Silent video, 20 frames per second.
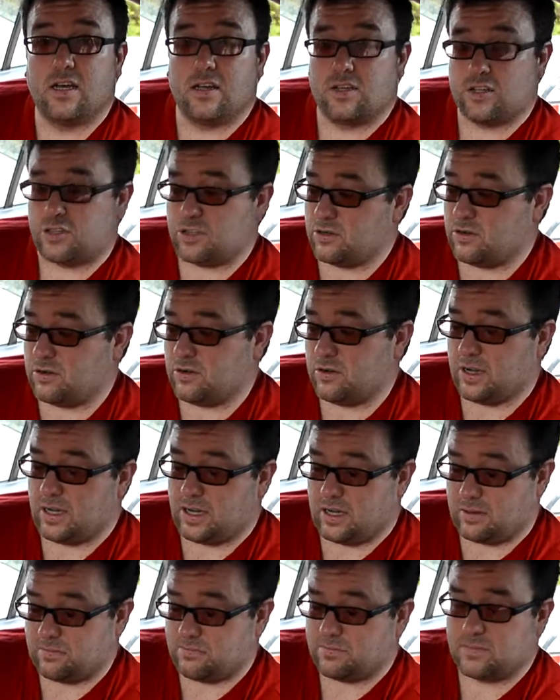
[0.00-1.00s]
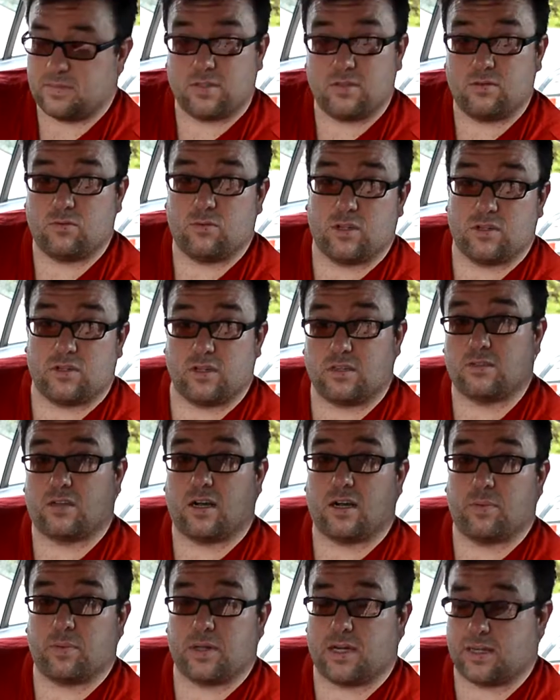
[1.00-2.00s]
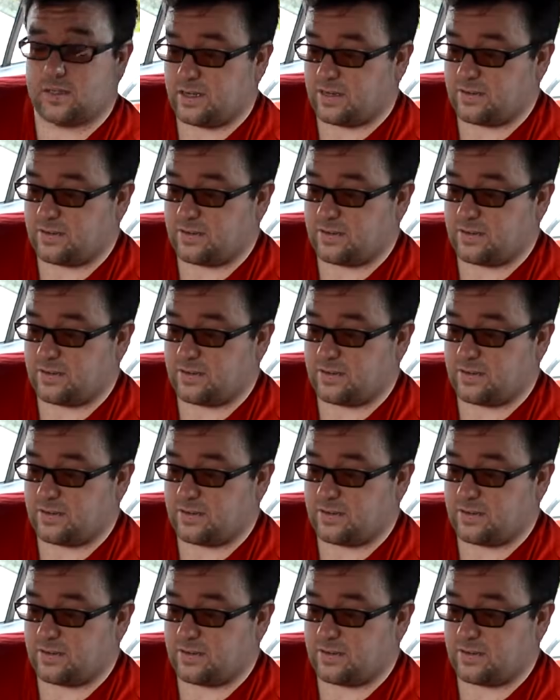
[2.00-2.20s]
So well done, CarPlan.